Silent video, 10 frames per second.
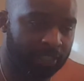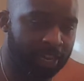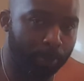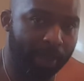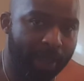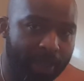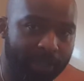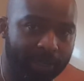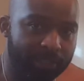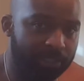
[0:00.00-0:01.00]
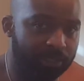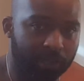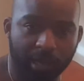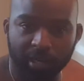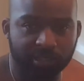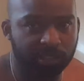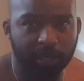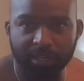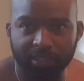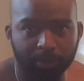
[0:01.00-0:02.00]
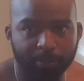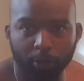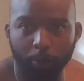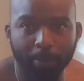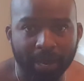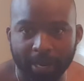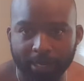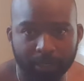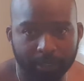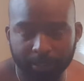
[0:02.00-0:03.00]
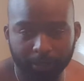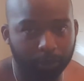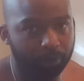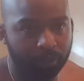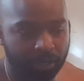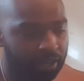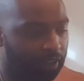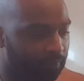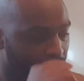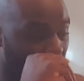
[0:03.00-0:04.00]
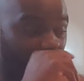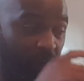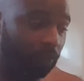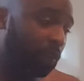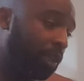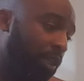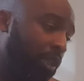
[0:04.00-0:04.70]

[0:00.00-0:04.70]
tank bag, and it just, all of a sudden I just hear a big old bang, and it fell over.